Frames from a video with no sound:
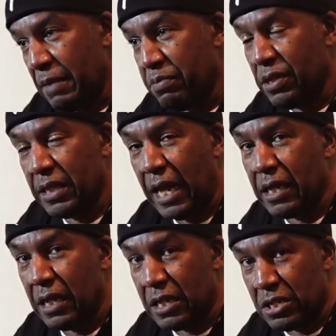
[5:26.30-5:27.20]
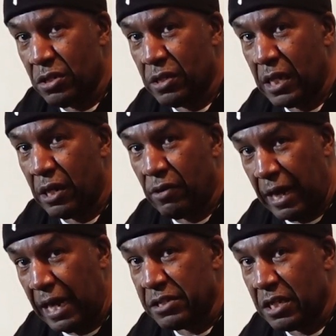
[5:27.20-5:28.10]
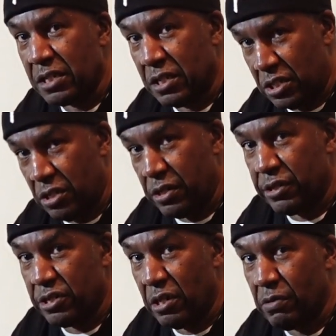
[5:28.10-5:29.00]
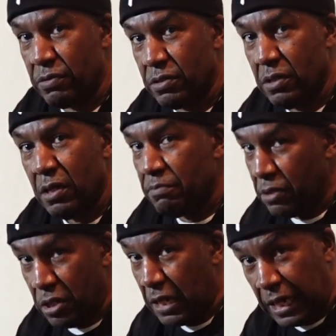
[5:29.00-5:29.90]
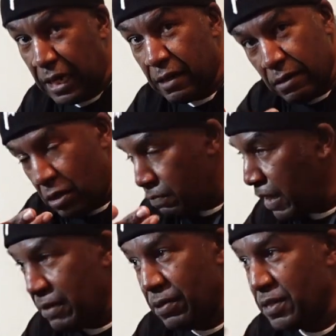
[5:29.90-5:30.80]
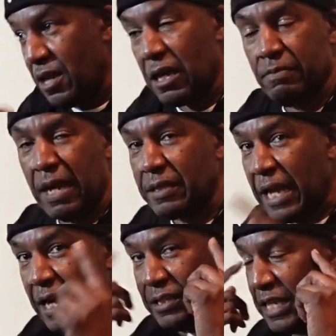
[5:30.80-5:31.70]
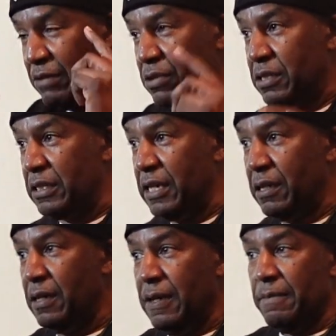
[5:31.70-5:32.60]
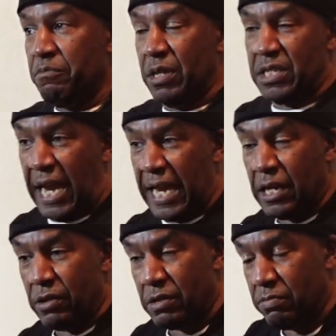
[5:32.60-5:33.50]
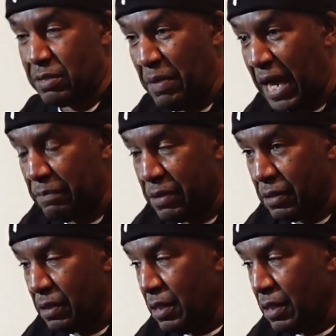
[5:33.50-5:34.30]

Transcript: And they put that into their antics, into their shows. But again, nobody want to talk about that because they wouldn't think. But Tigers was popping.